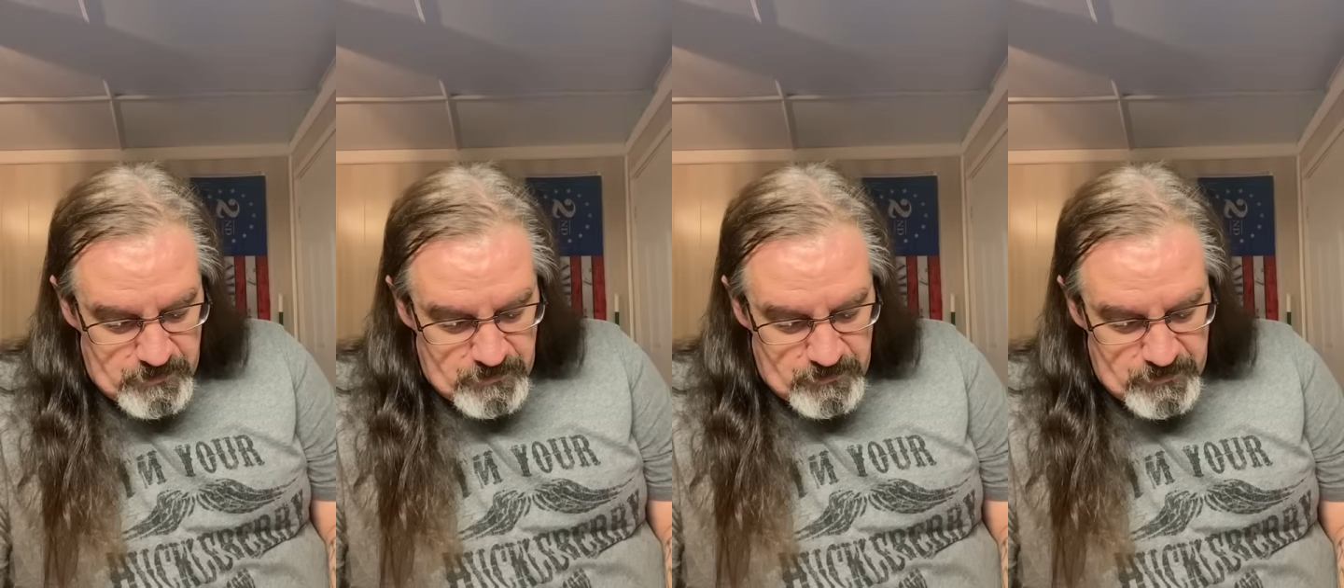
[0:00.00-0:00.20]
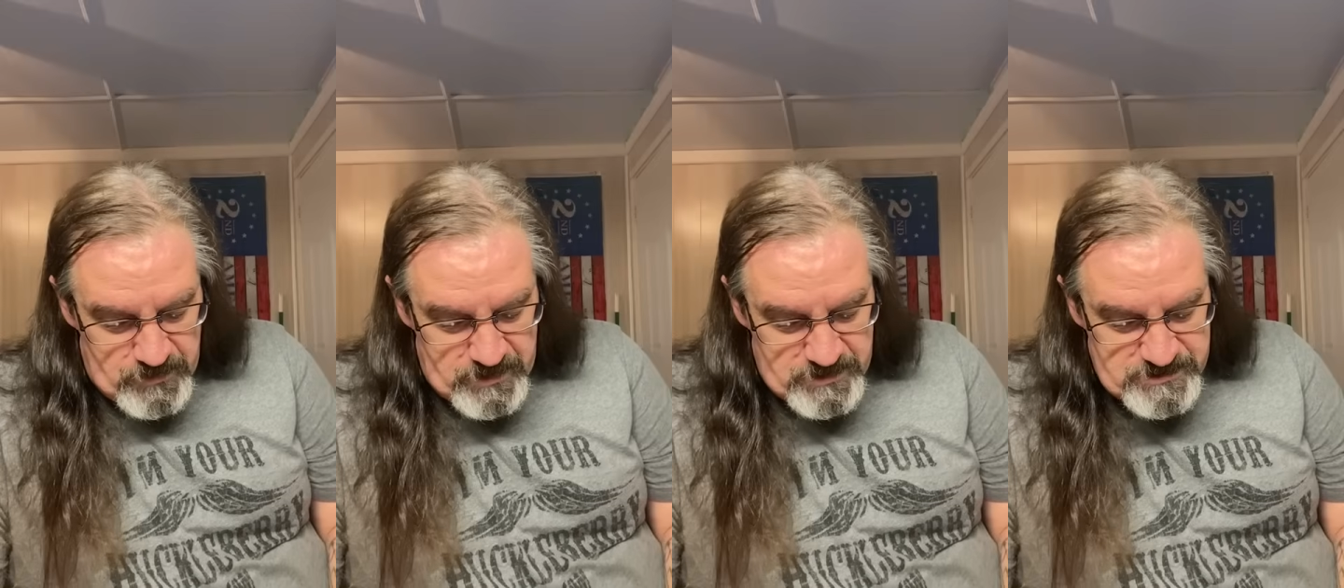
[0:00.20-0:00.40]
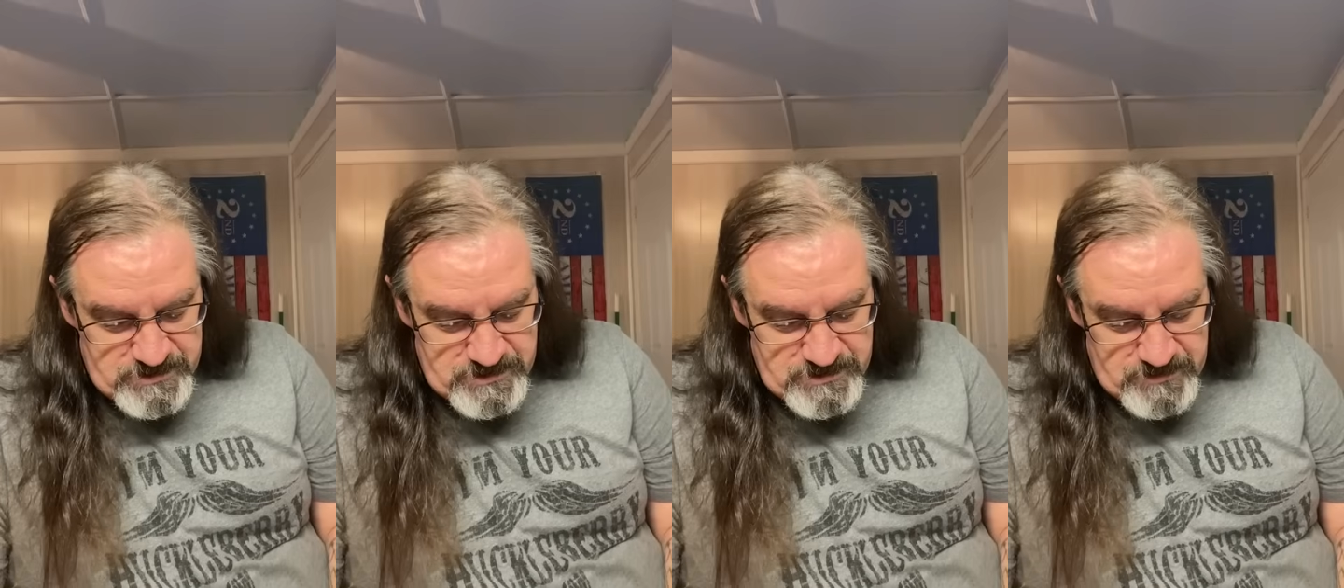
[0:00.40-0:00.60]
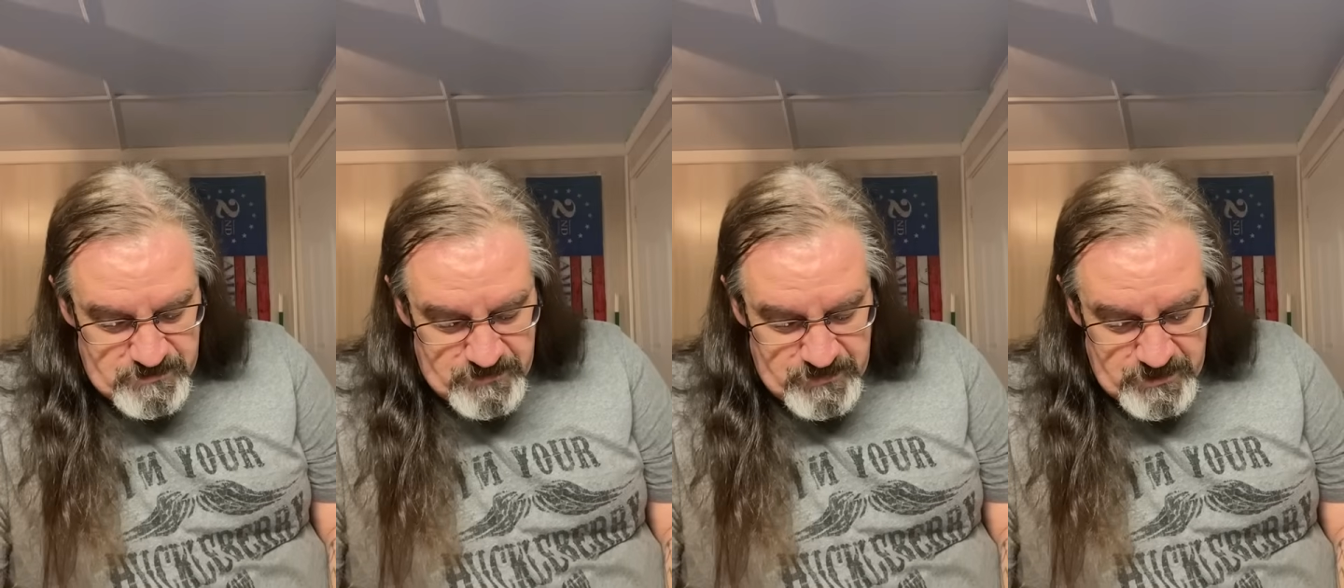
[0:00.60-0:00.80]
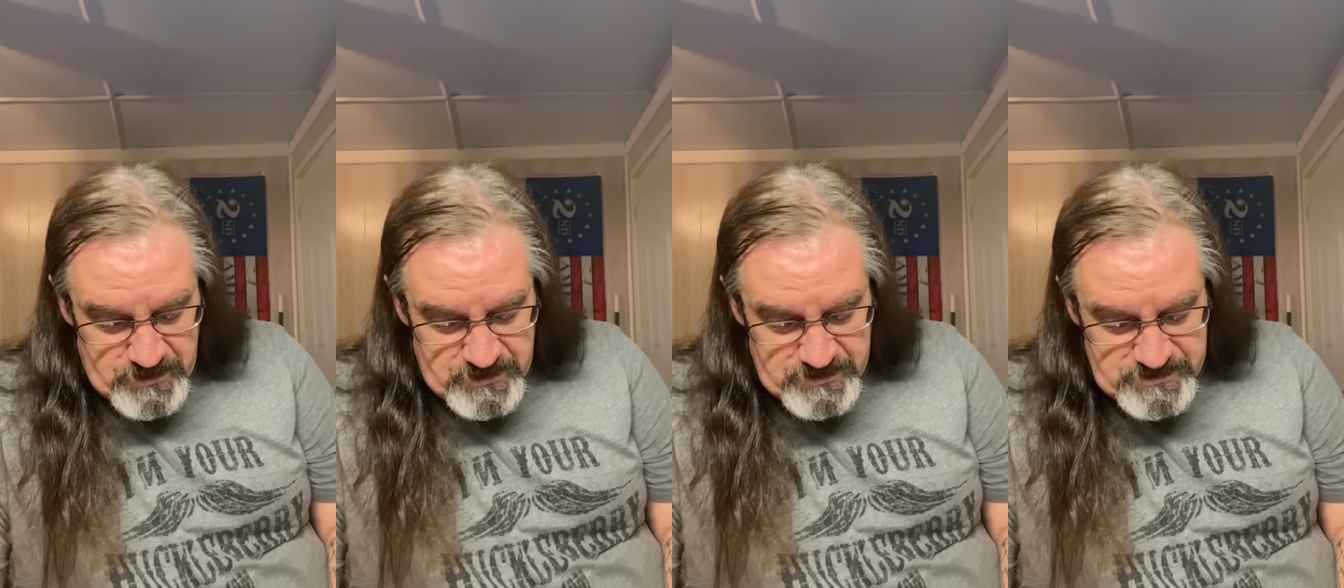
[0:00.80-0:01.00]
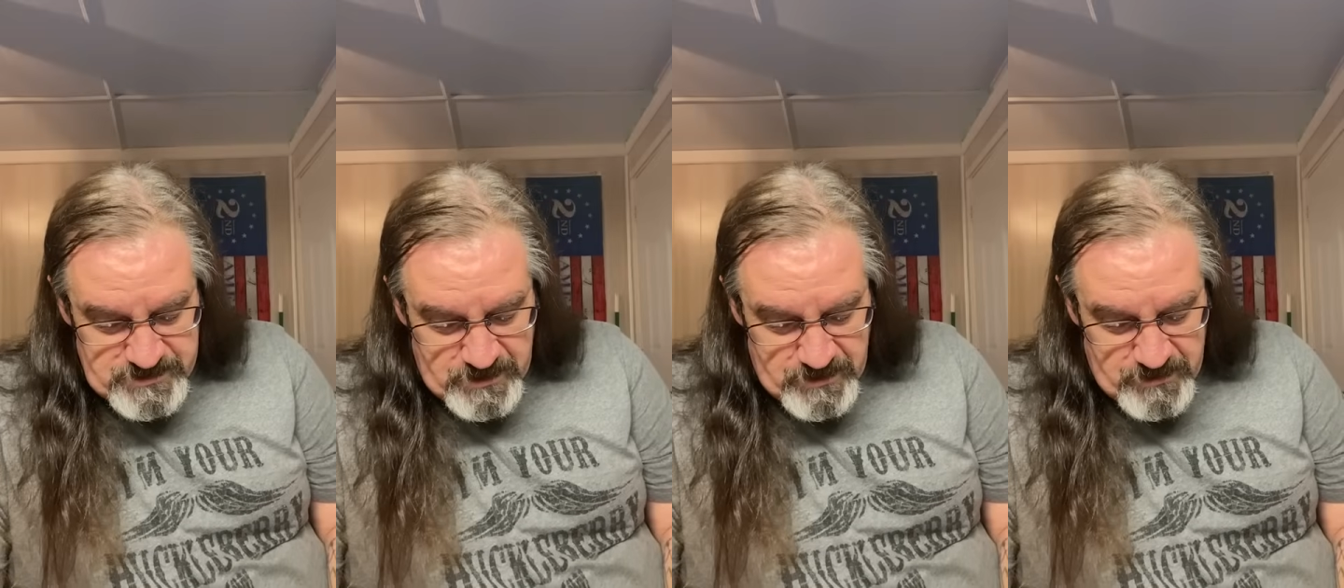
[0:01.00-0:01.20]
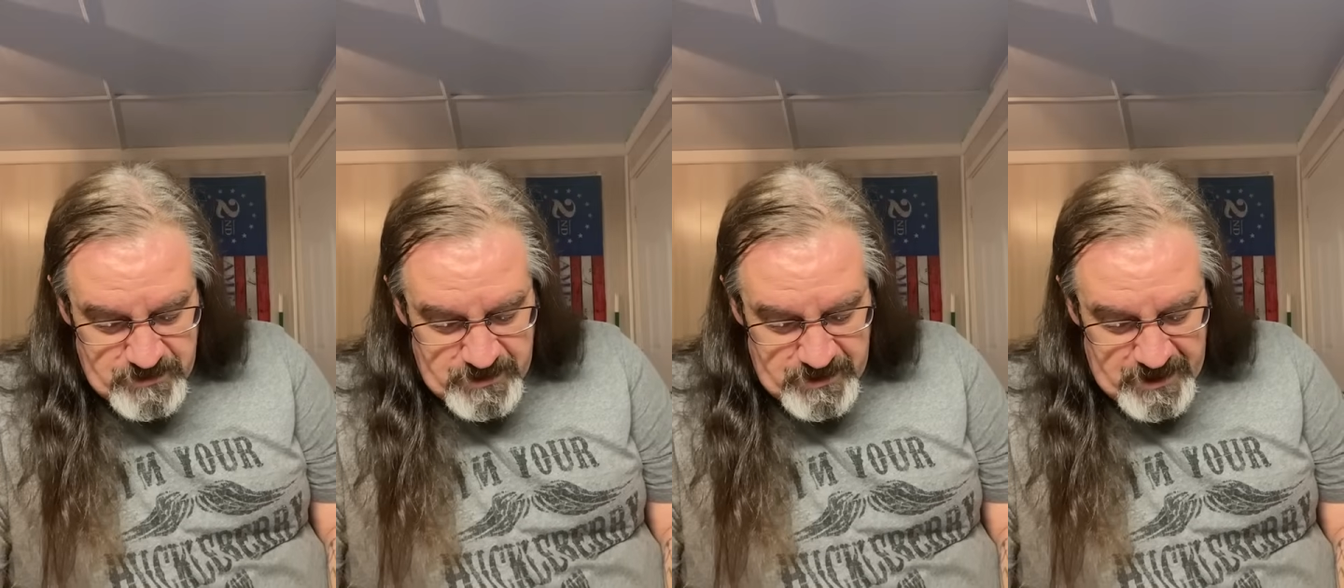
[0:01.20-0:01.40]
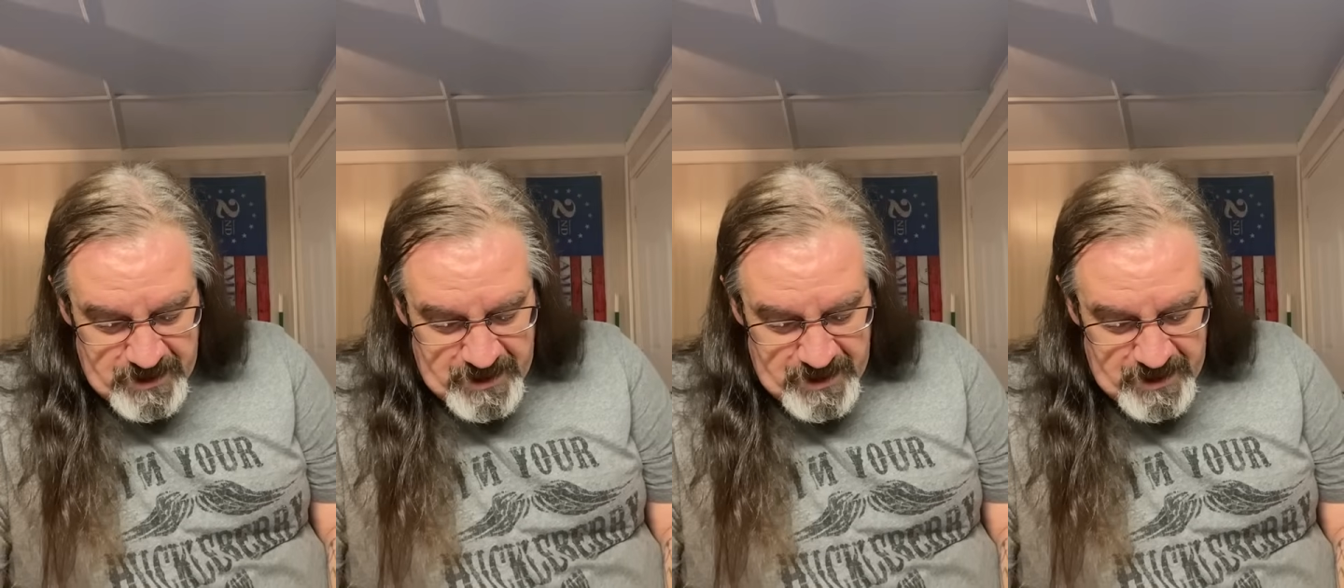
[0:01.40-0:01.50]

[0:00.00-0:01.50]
which is a military